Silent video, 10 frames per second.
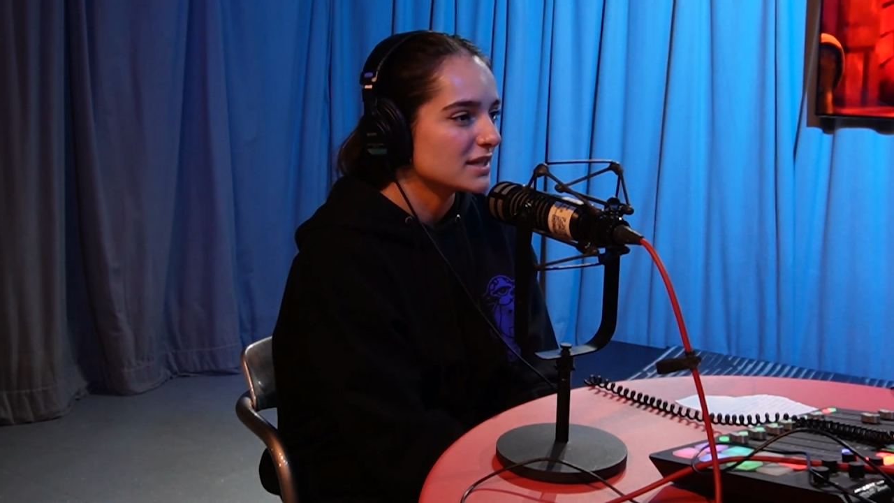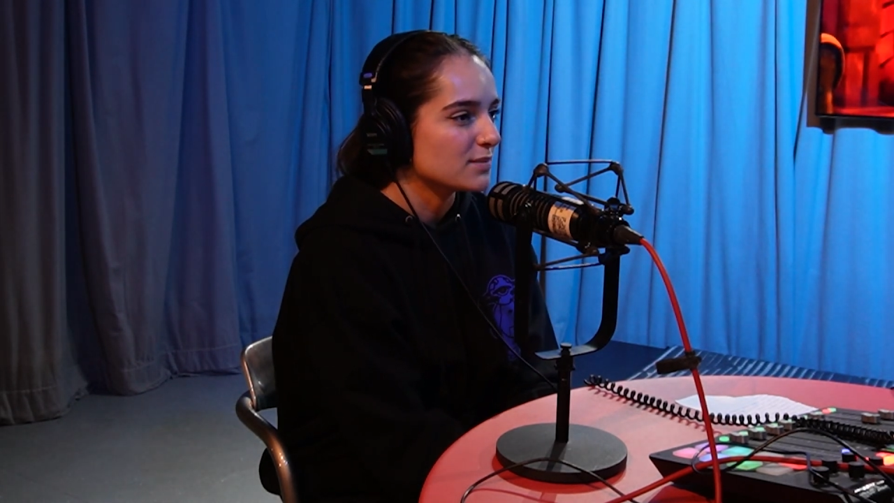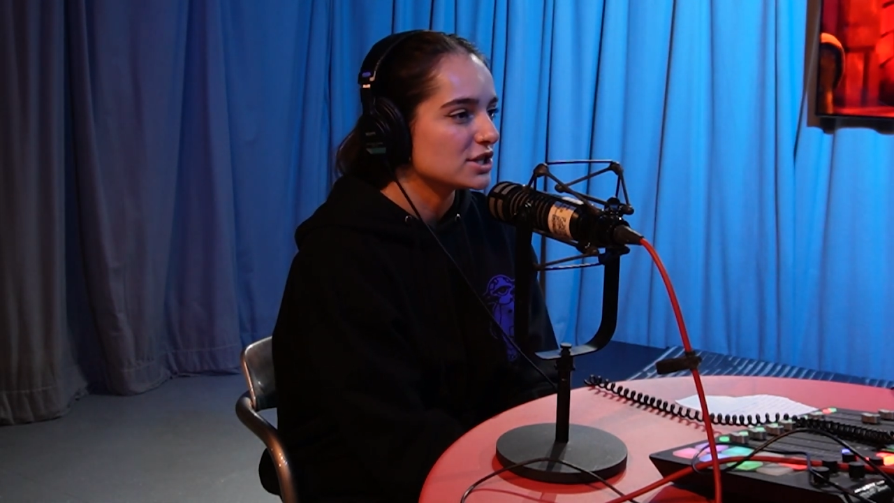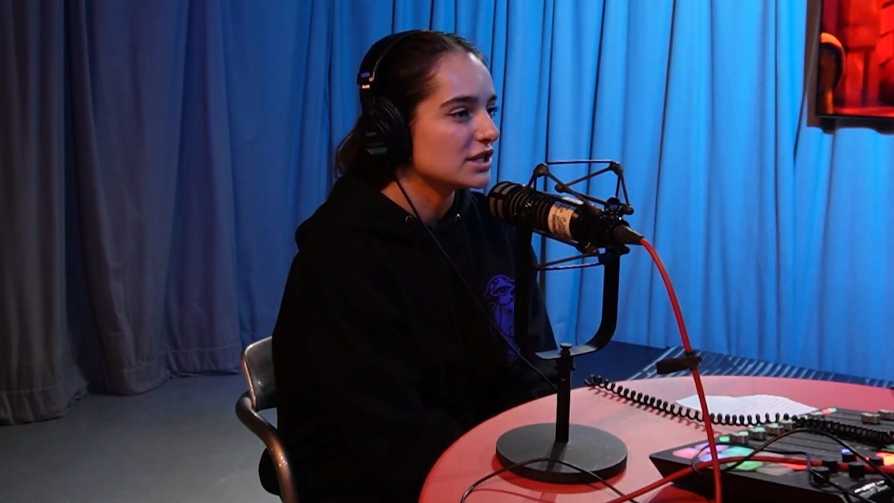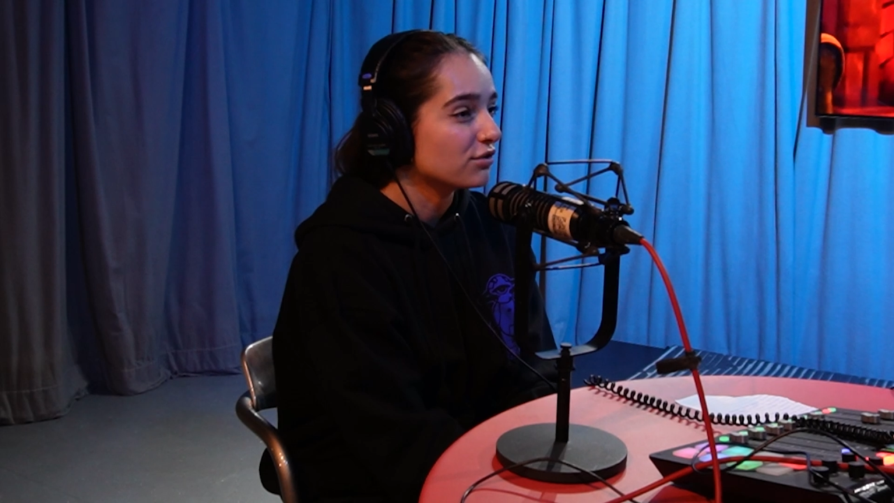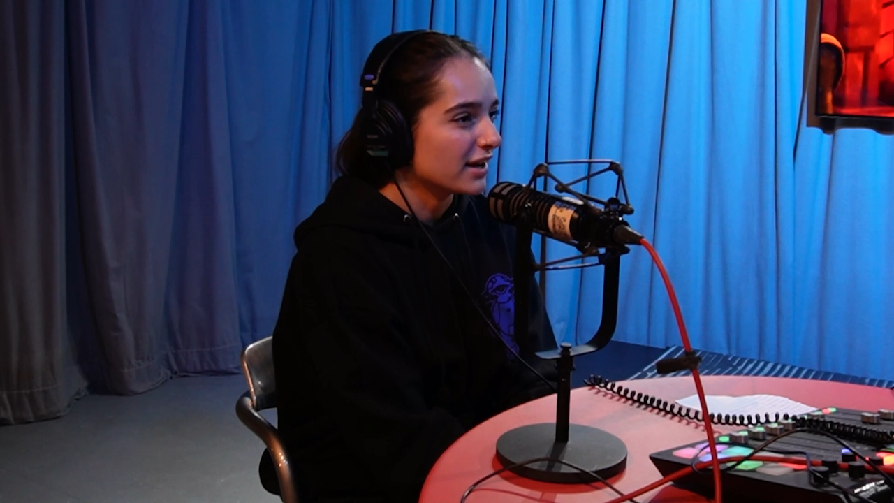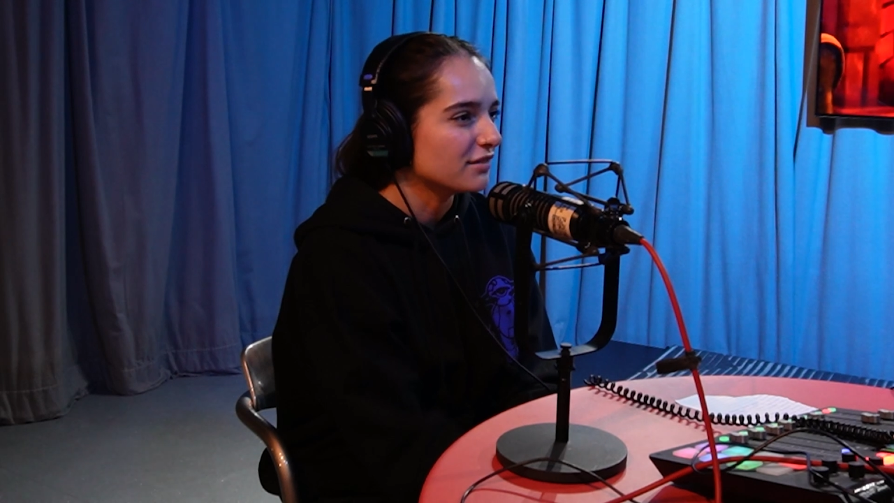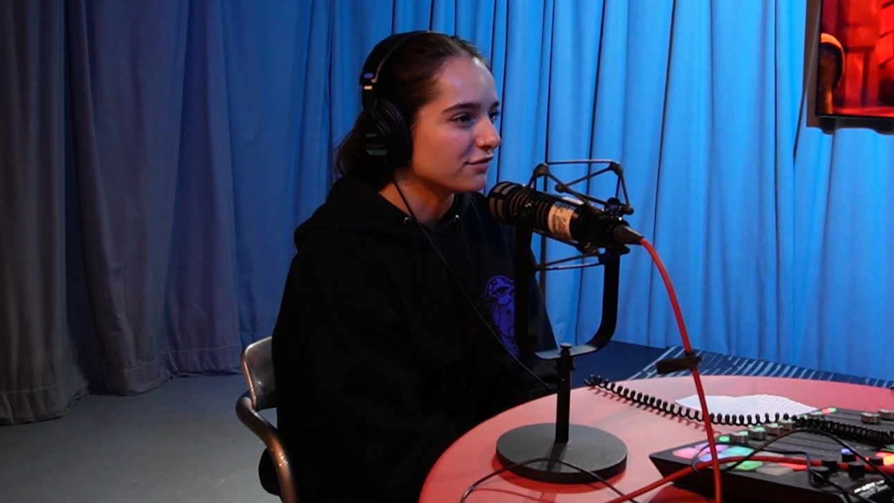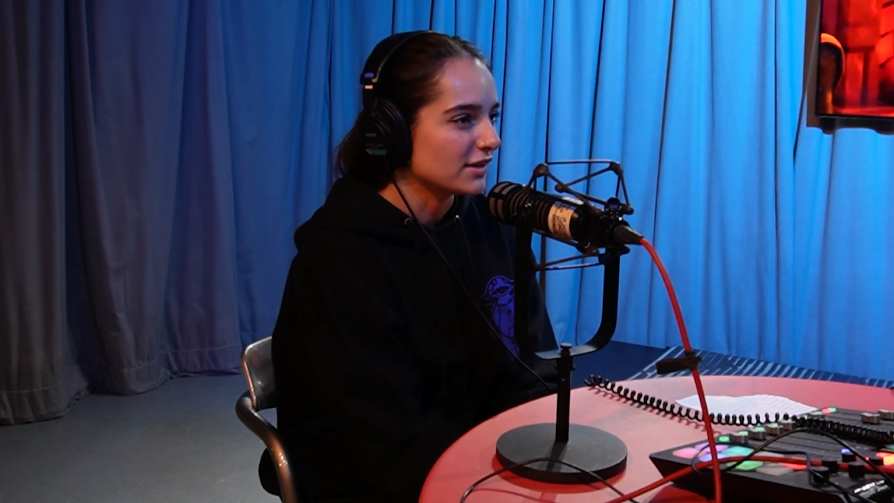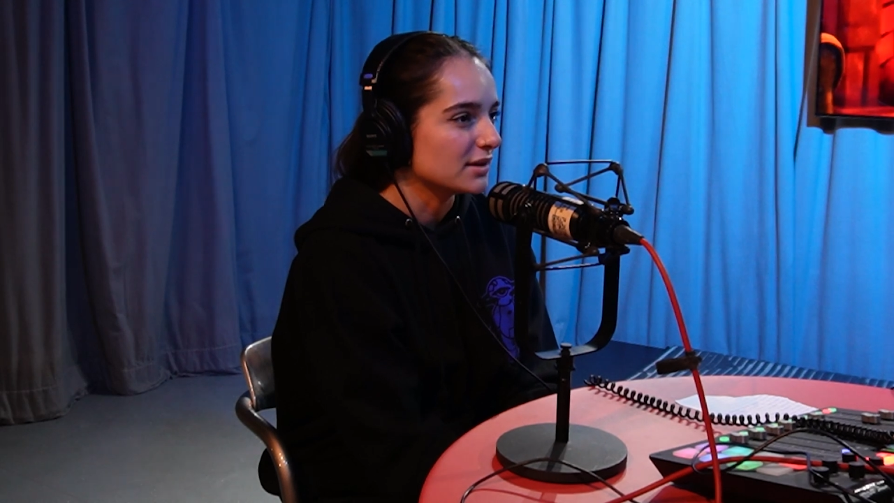especially
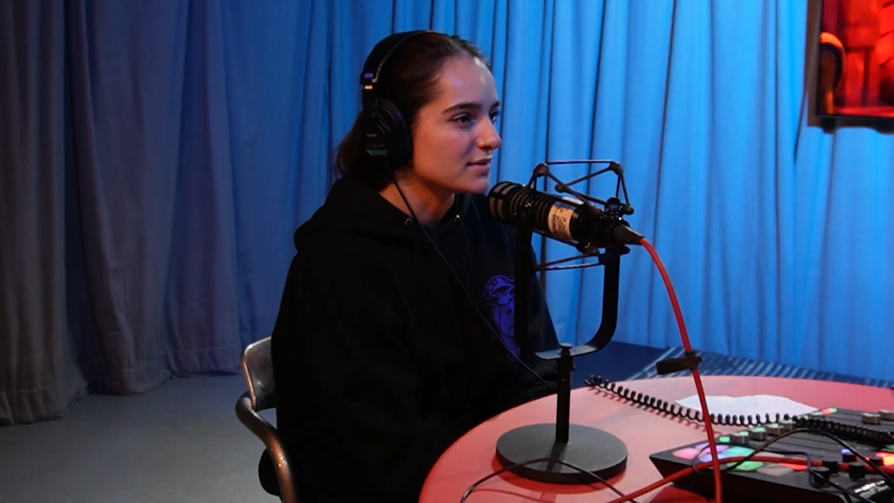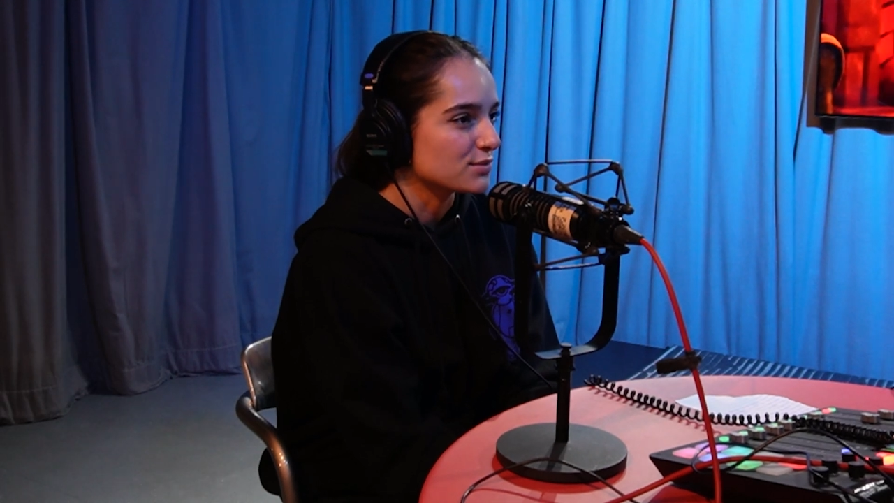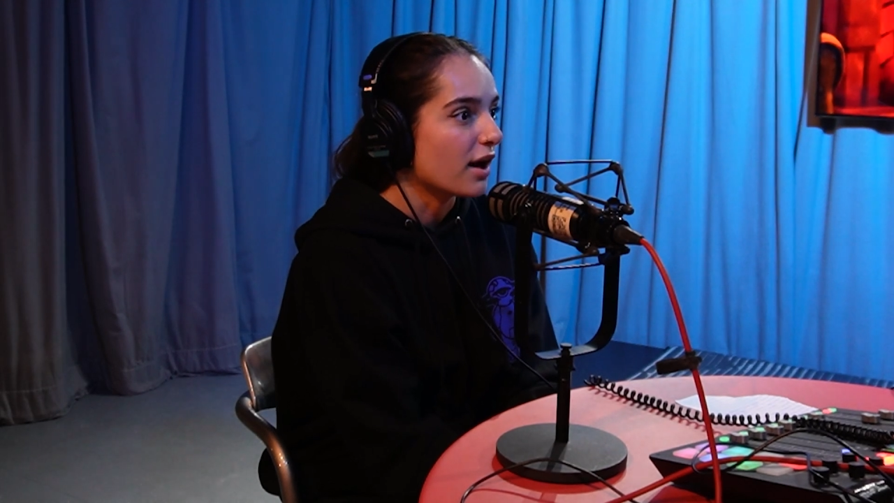creative freedom as